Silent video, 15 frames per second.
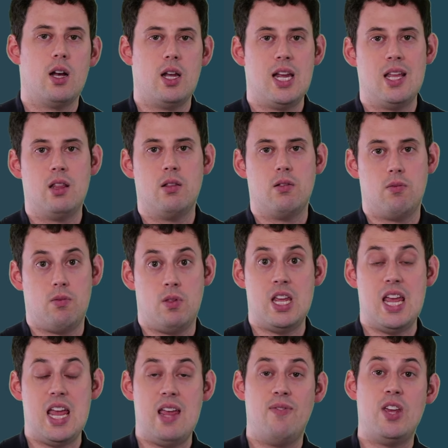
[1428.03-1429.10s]
in
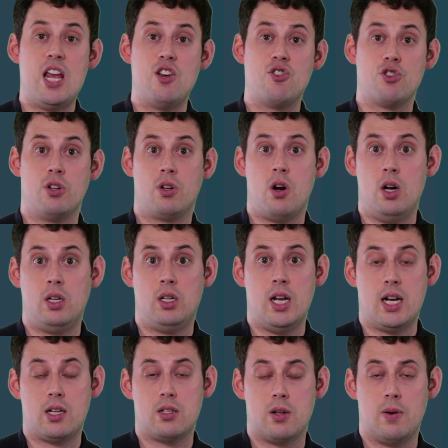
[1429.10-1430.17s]
the aviation
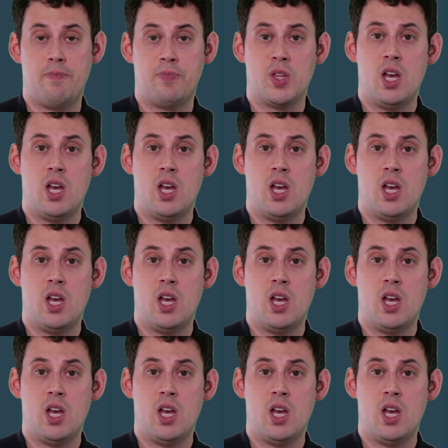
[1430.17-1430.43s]
context.